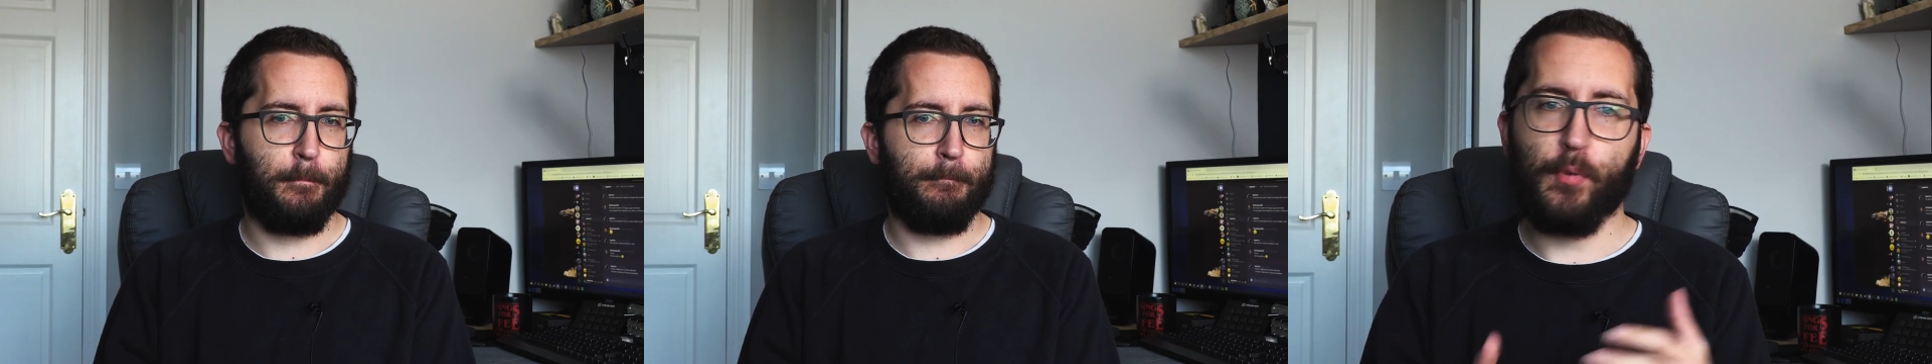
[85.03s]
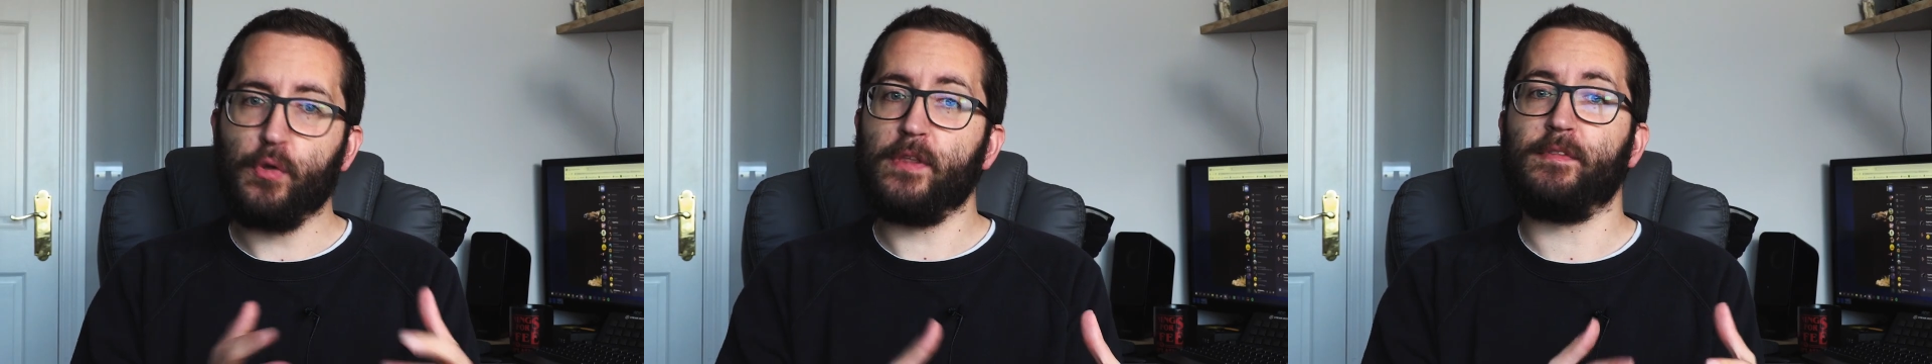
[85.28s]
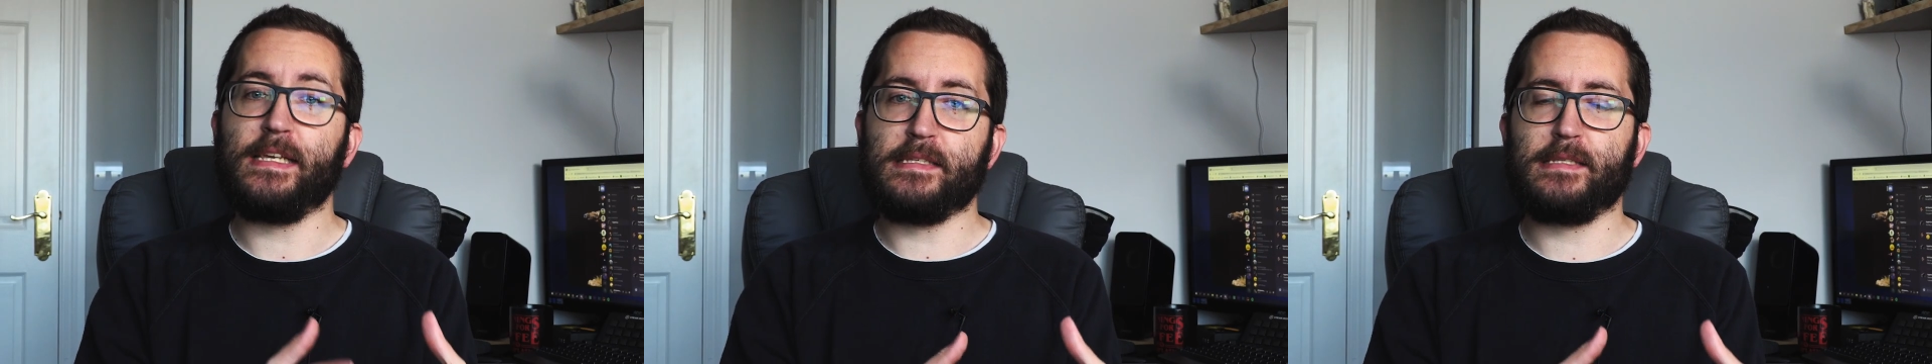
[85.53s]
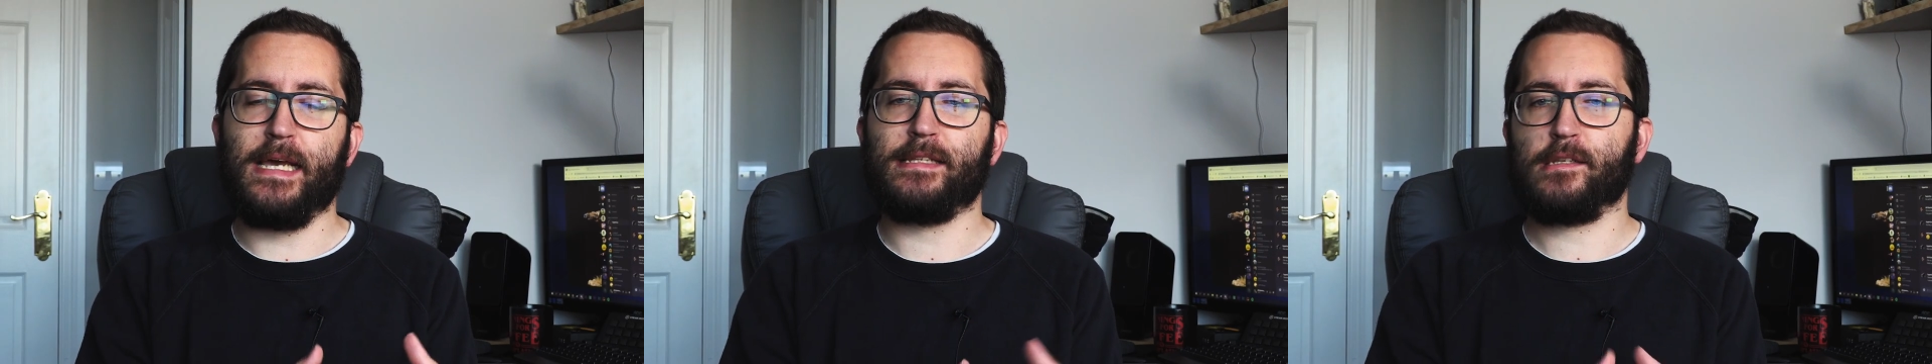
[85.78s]
Both of
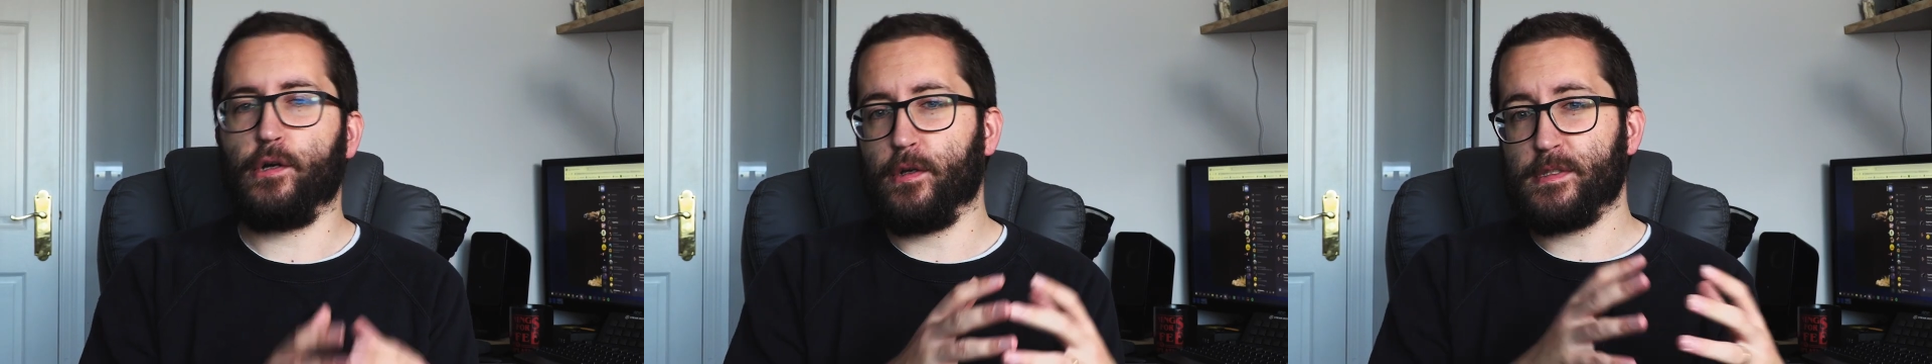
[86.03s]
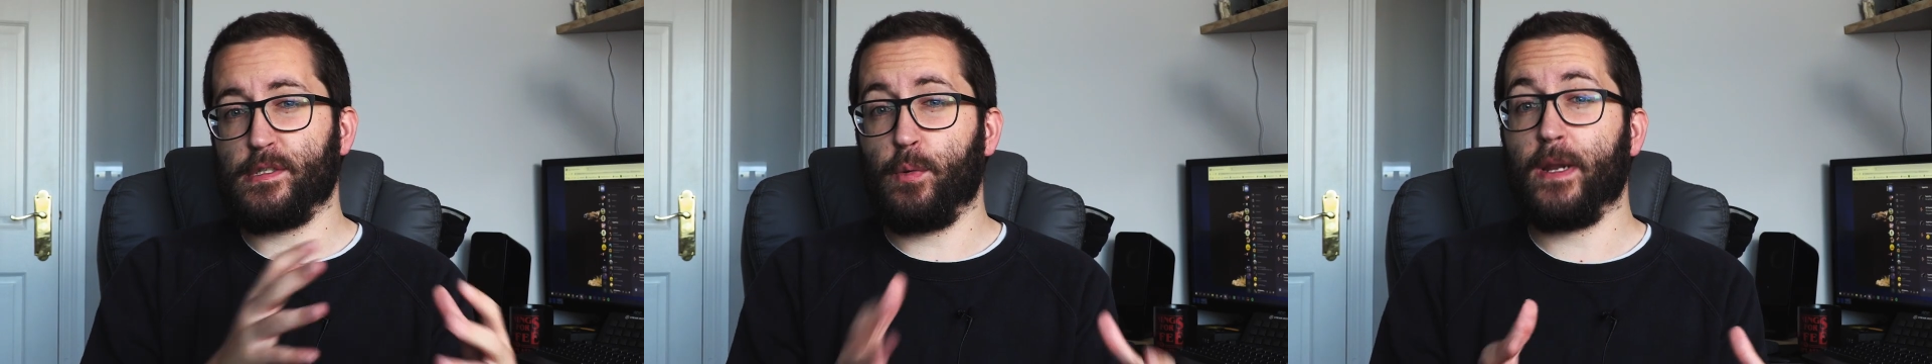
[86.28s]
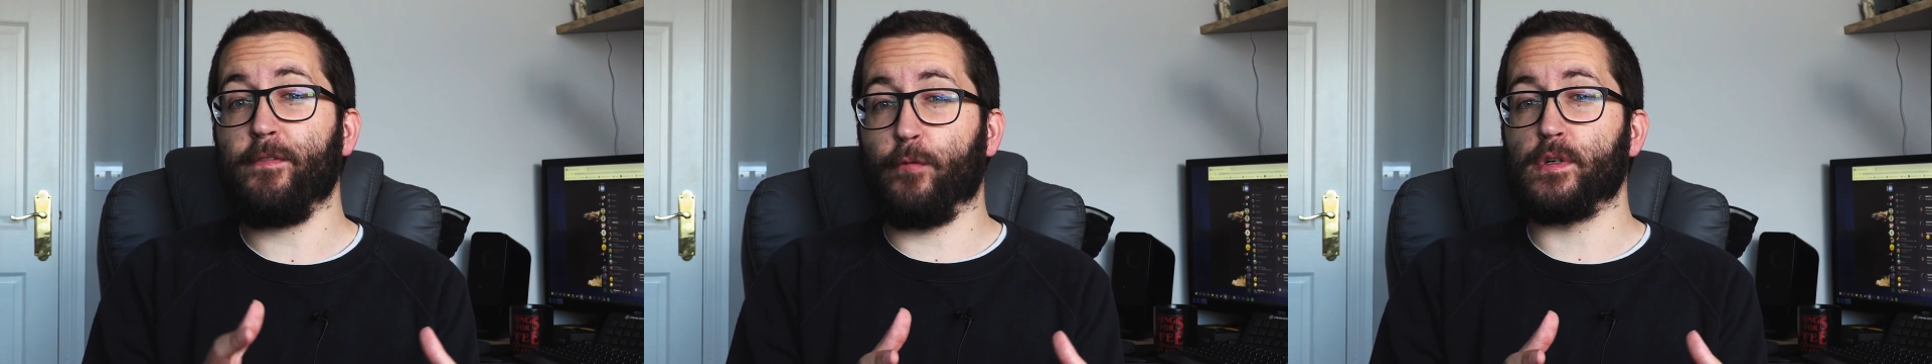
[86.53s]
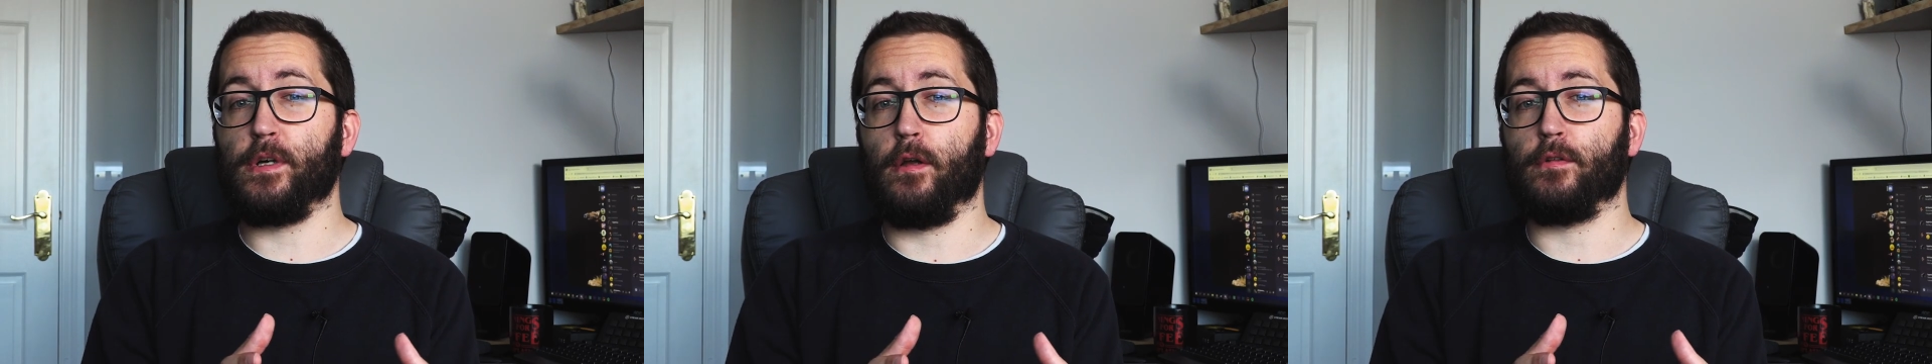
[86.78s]
these sets cost
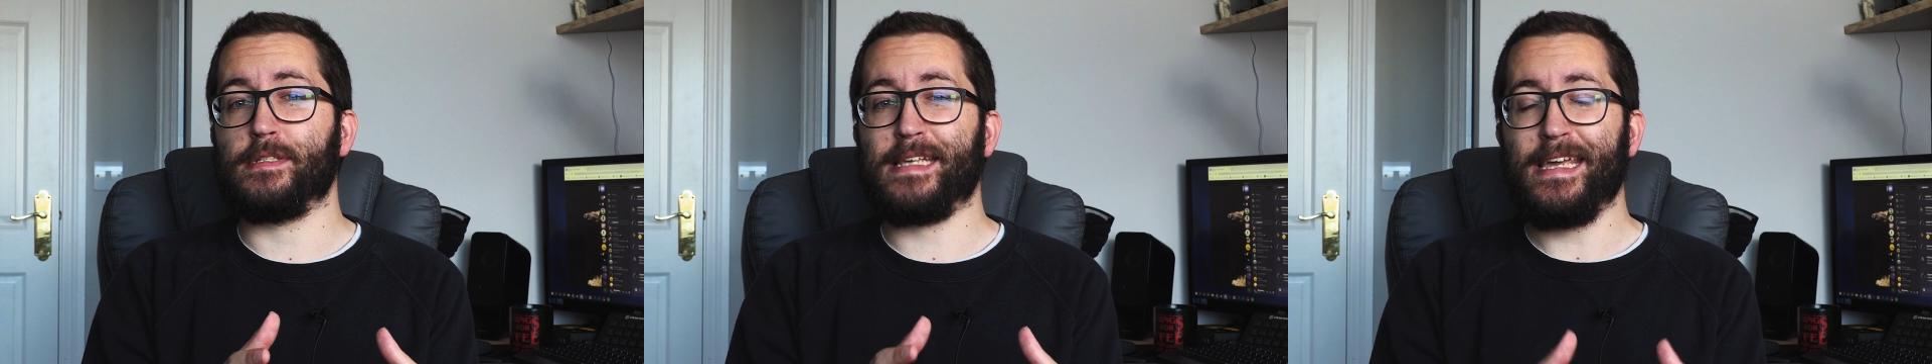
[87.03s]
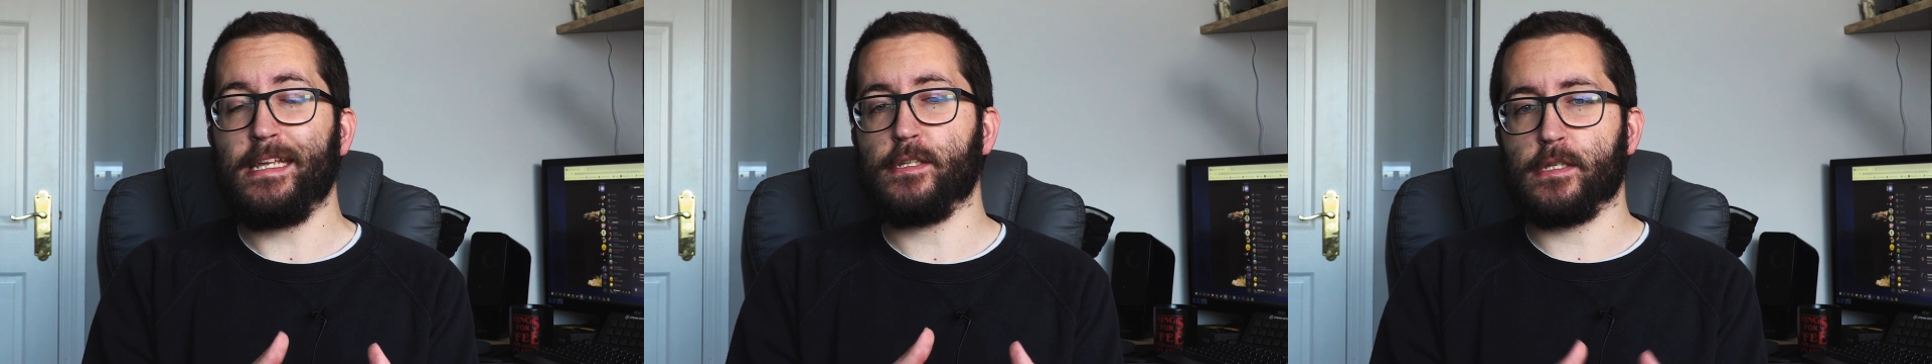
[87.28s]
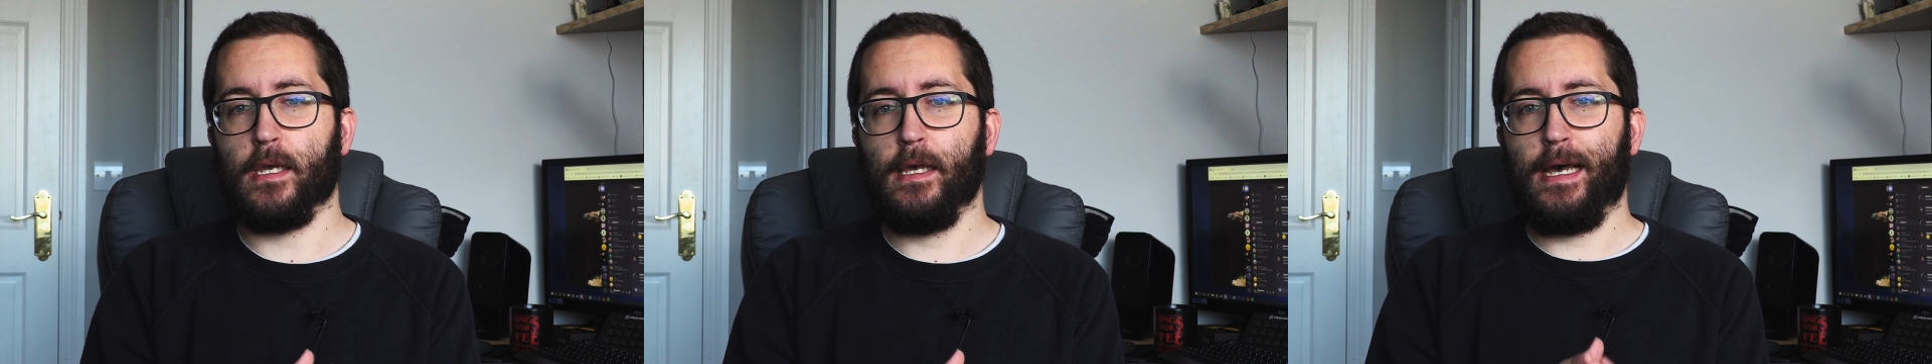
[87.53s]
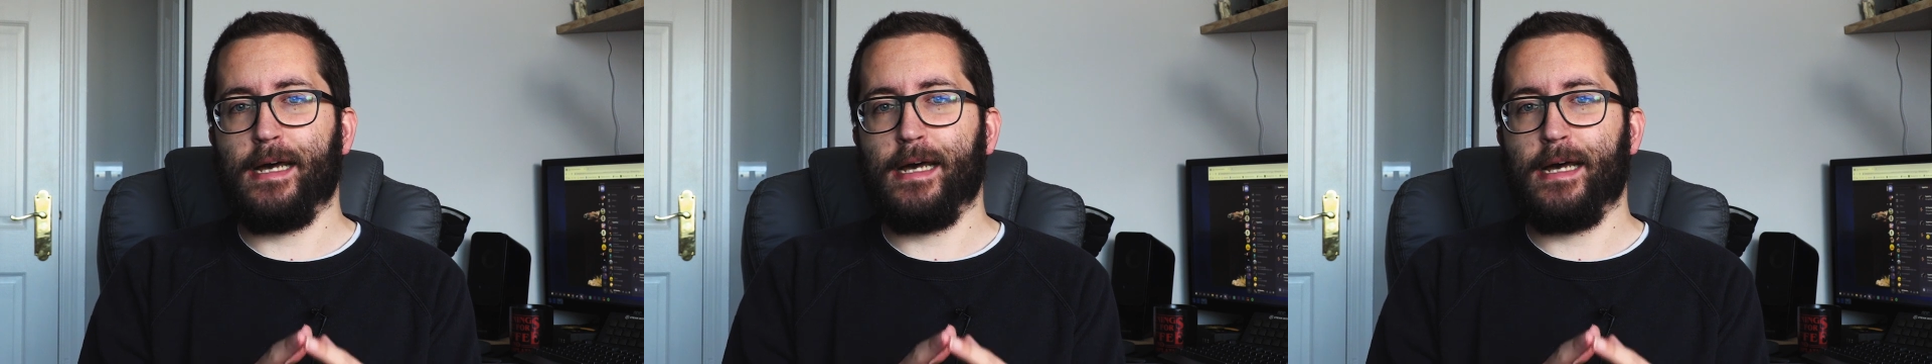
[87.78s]
$24 each,